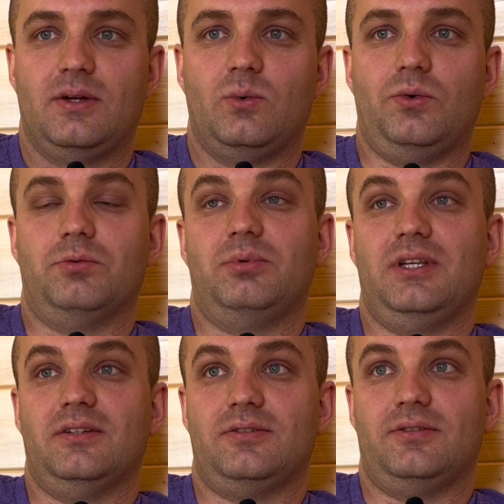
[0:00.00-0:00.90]
will
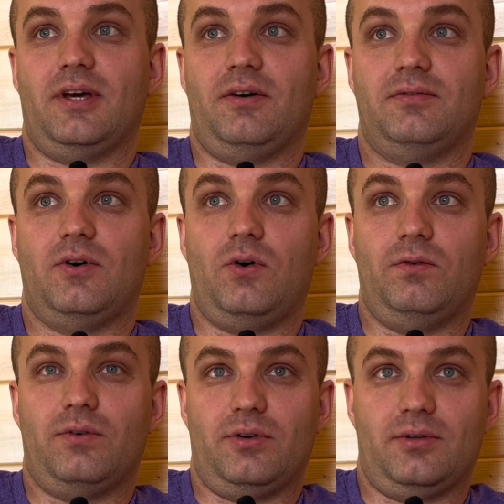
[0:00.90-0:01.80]
repeat itself
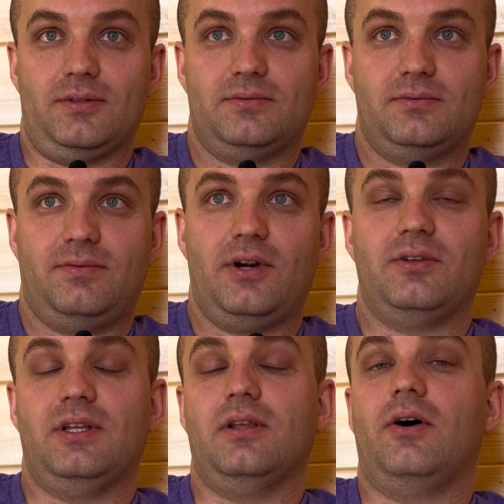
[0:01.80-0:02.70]
over
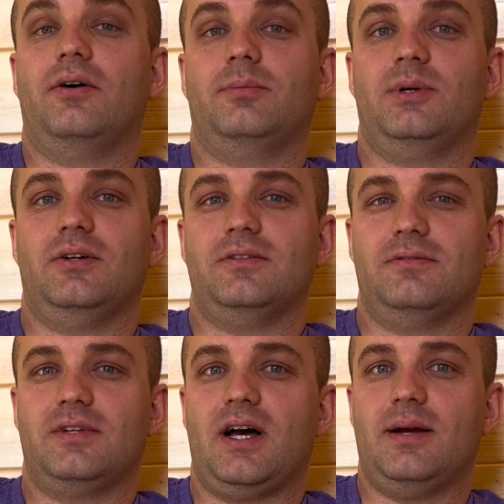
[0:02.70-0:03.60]
fairly long periods
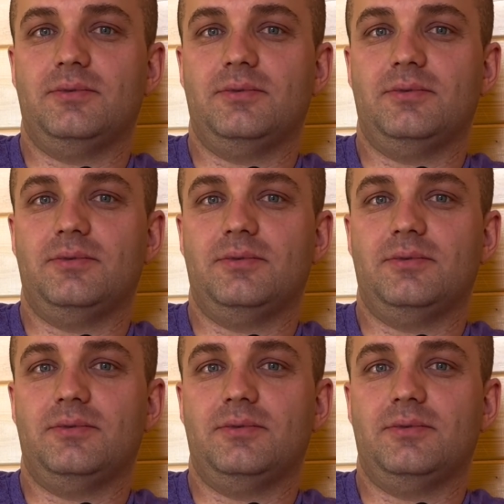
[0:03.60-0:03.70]
of time.